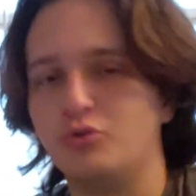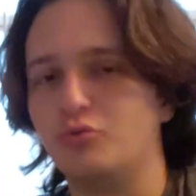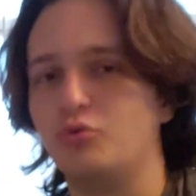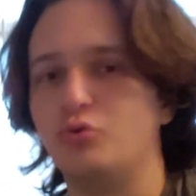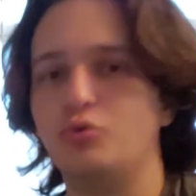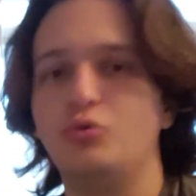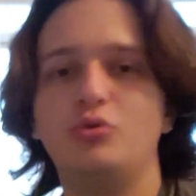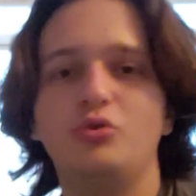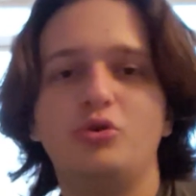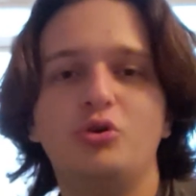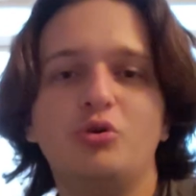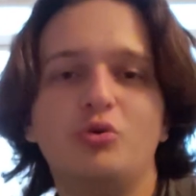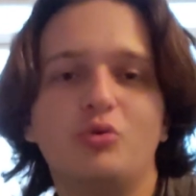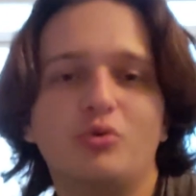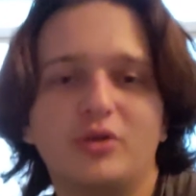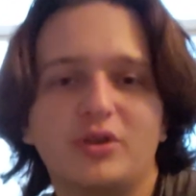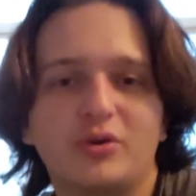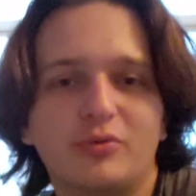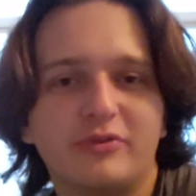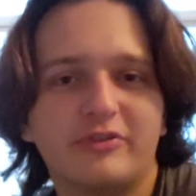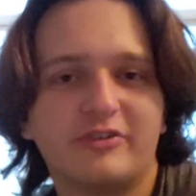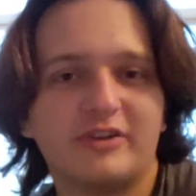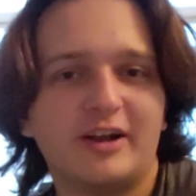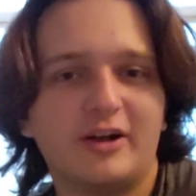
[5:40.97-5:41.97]
Who knew? He
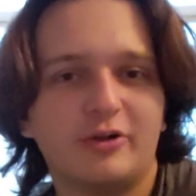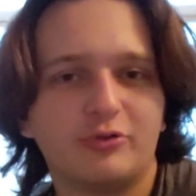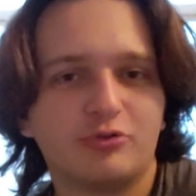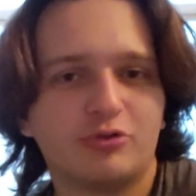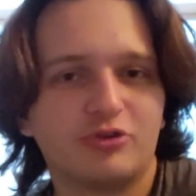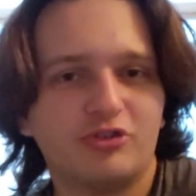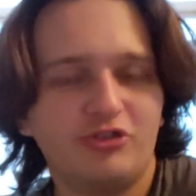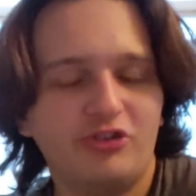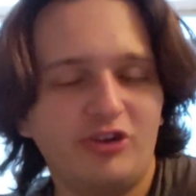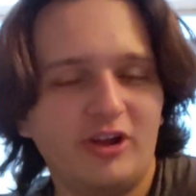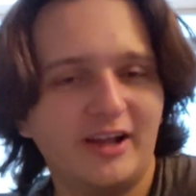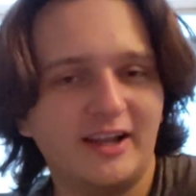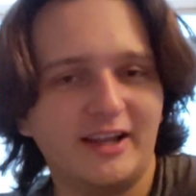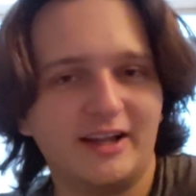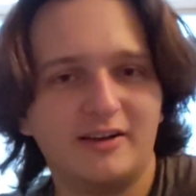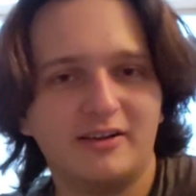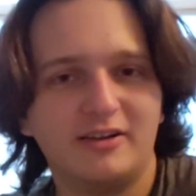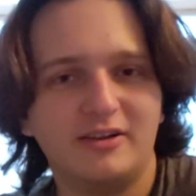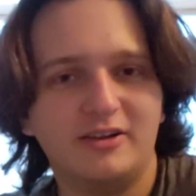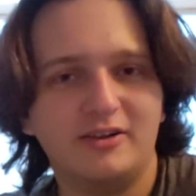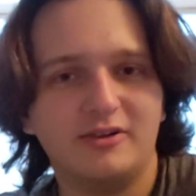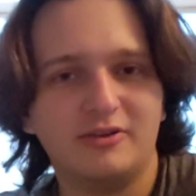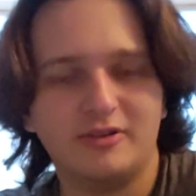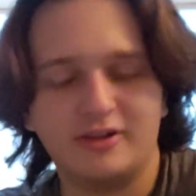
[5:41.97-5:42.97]
was an Eldritch Knight.
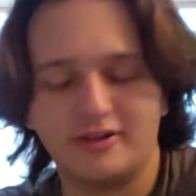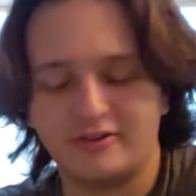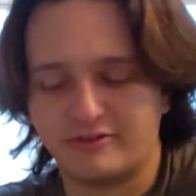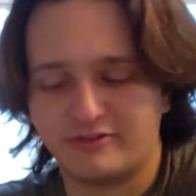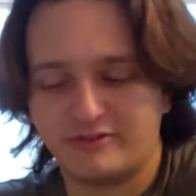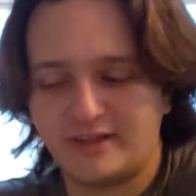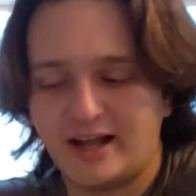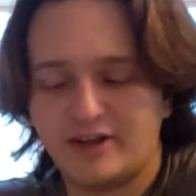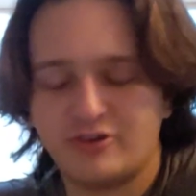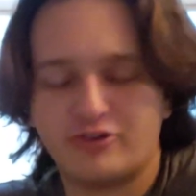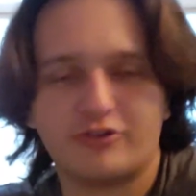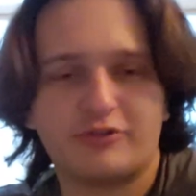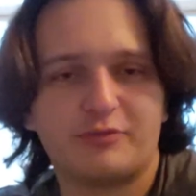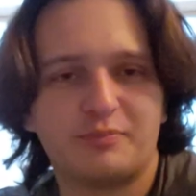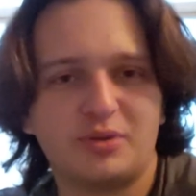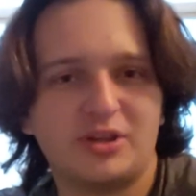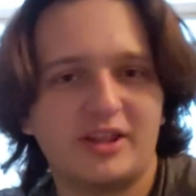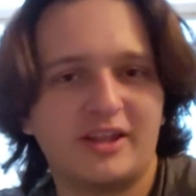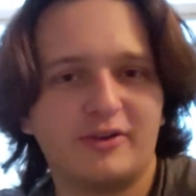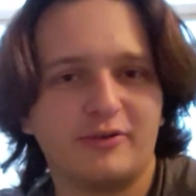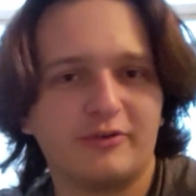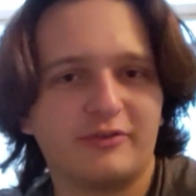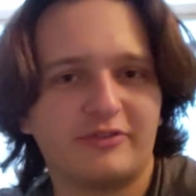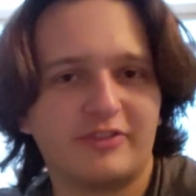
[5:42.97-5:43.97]
It's not just
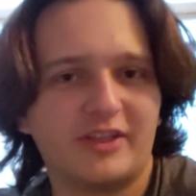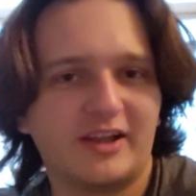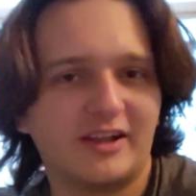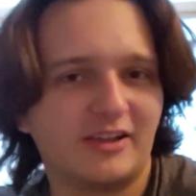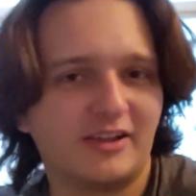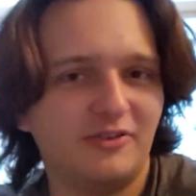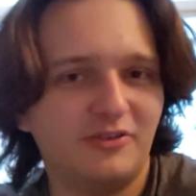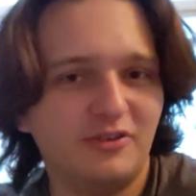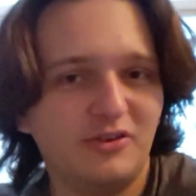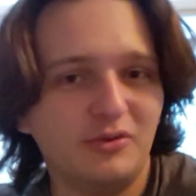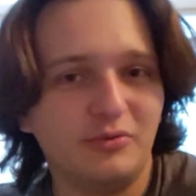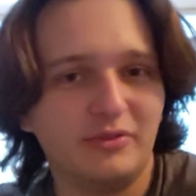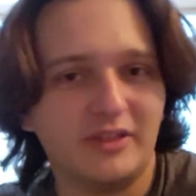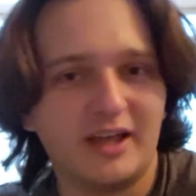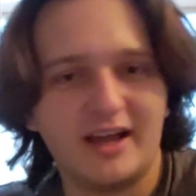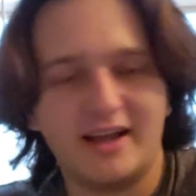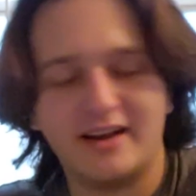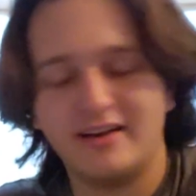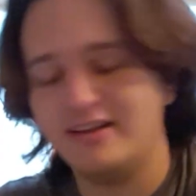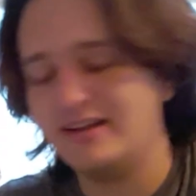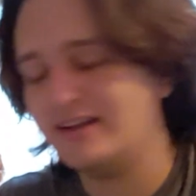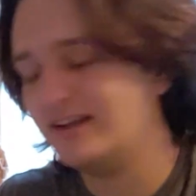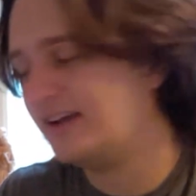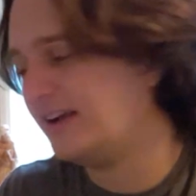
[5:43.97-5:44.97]
players that can do
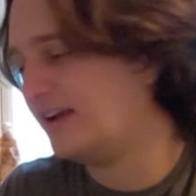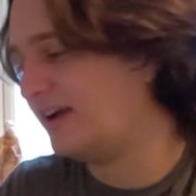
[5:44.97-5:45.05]
that.